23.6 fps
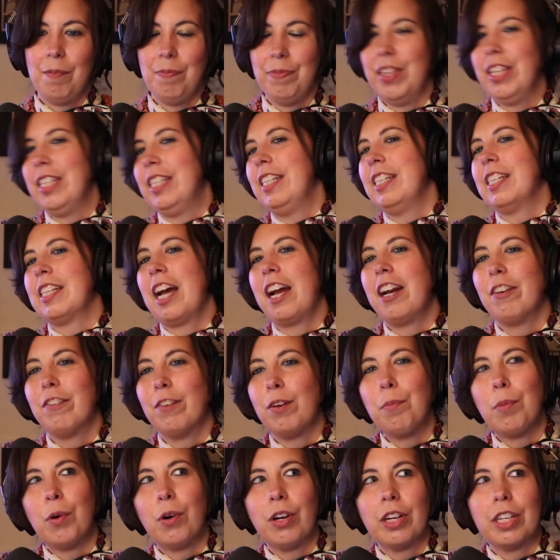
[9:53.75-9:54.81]
This is kind of
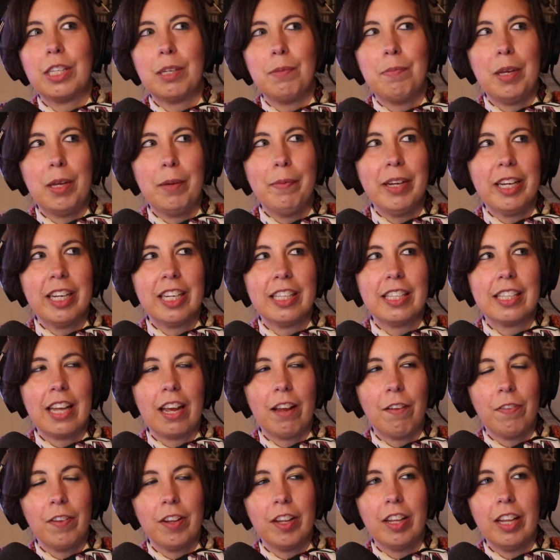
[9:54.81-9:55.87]
important to me because I
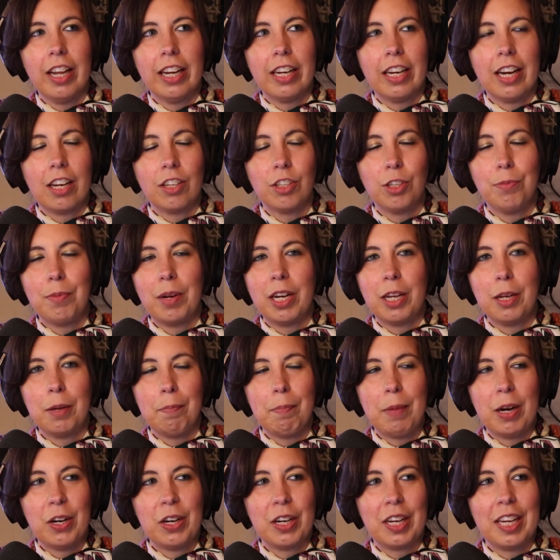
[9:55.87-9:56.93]
feel like not too many
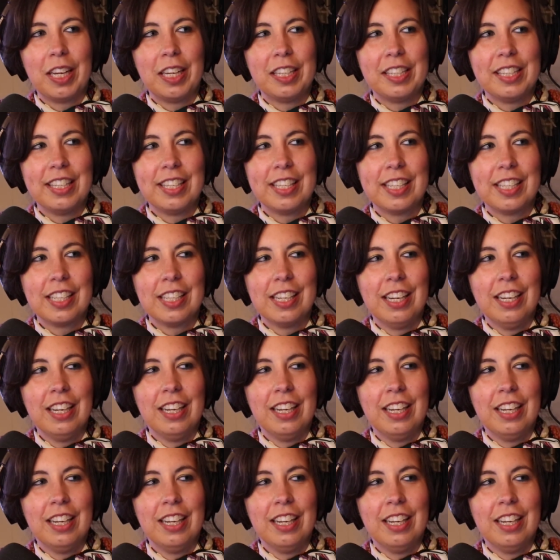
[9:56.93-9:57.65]
Americans,